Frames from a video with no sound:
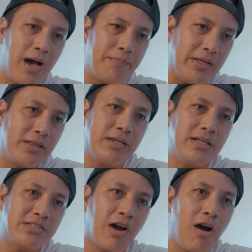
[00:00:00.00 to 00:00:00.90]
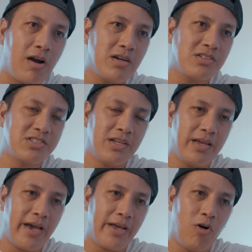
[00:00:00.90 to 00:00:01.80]
into these cars,
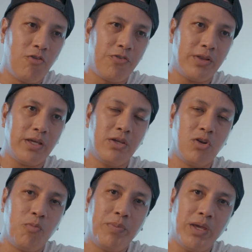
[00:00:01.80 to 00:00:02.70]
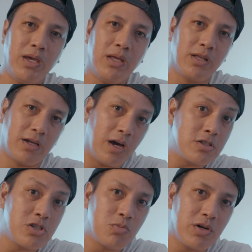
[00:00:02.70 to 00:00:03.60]
and hopefully, you know, be the
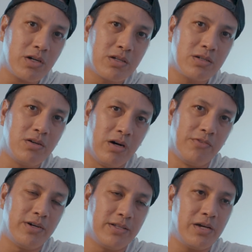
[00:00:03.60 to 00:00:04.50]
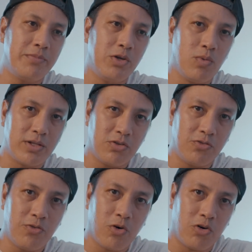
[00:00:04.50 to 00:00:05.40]
gunter work of a
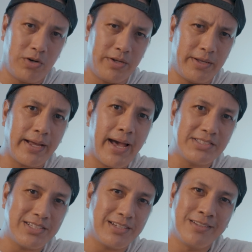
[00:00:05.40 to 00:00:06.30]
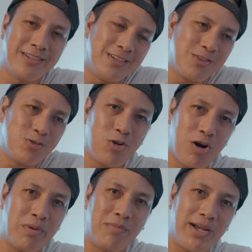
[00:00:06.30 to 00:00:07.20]
W124 or the Nagaisang. You can
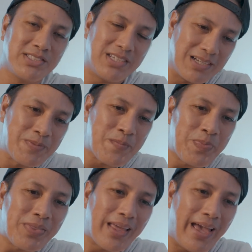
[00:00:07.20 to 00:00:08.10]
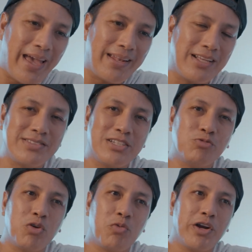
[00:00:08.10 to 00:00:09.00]
call me Mike Sang. And that's
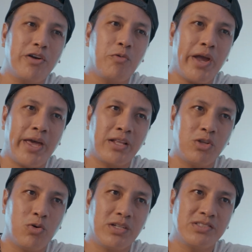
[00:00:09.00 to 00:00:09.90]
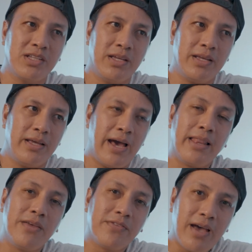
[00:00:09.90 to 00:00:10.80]
what we're heading towards. I
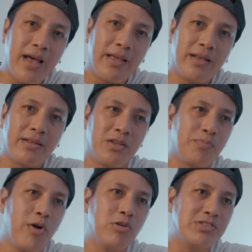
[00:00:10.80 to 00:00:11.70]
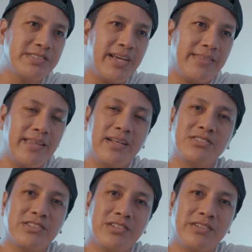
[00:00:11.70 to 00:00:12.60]
live in Thailand. The pros is that
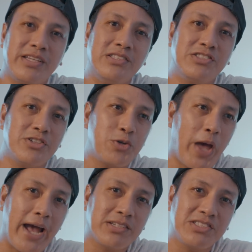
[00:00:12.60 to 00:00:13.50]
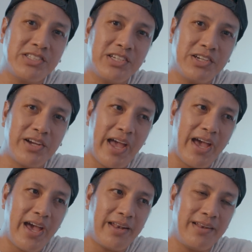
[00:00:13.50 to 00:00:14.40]
things are easier to access here
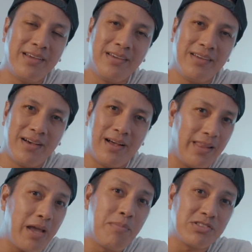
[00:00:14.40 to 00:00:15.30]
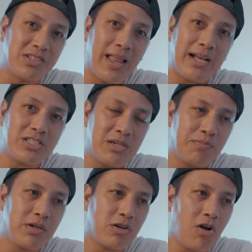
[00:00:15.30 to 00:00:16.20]
and labor is a lot
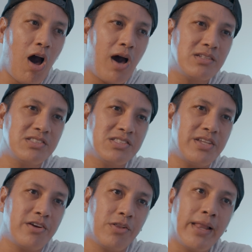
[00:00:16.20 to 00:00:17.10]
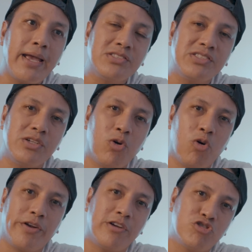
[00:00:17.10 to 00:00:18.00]
cheaper. The cons is they're lazy
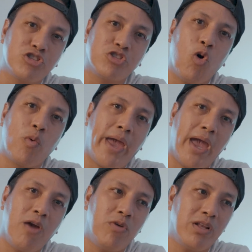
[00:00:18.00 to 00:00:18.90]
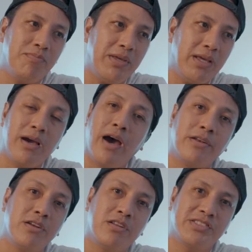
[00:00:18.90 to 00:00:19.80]
or they're just okay with being
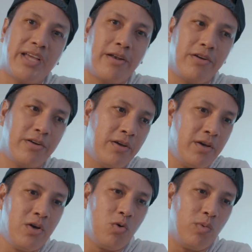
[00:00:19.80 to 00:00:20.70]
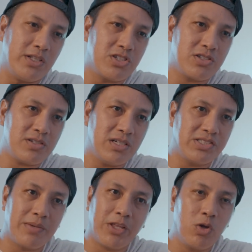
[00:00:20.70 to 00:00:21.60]
under the standard, which is
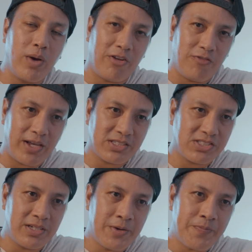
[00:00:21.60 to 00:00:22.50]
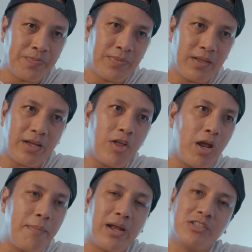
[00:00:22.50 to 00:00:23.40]
something you gotta fix. I
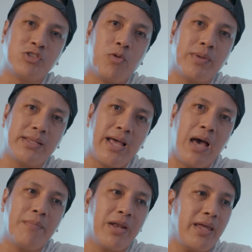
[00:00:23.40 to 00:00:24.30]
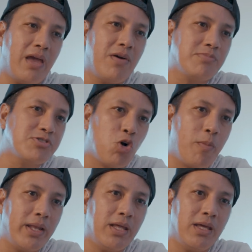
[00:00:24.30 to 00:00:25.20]
thought about it so many times and I gave up so
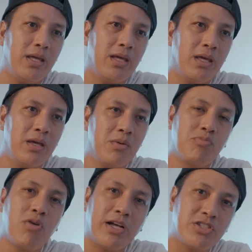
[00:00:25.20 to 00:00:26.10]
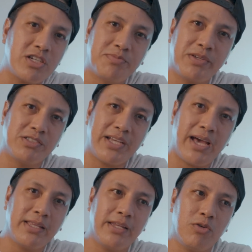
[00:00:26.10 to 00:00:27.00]
many projects because I
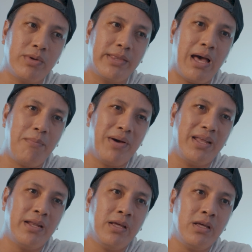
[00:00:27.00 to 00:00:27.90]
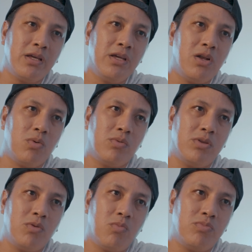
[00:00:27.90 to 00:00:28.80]
had to deal with that. But you know,
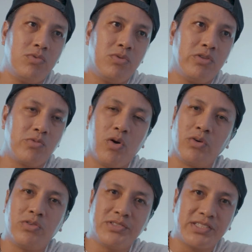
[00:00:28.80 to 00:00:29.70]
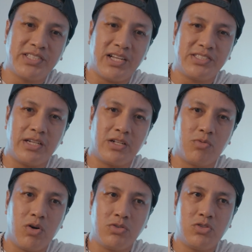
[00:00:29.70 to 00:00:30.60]
the road to success and the
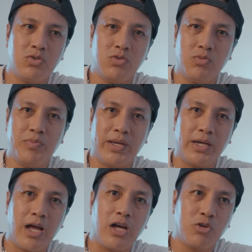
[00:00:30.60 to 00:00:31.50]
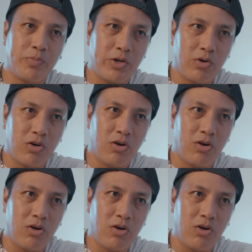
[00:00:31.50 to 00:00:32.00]
road to being an entrepreneur,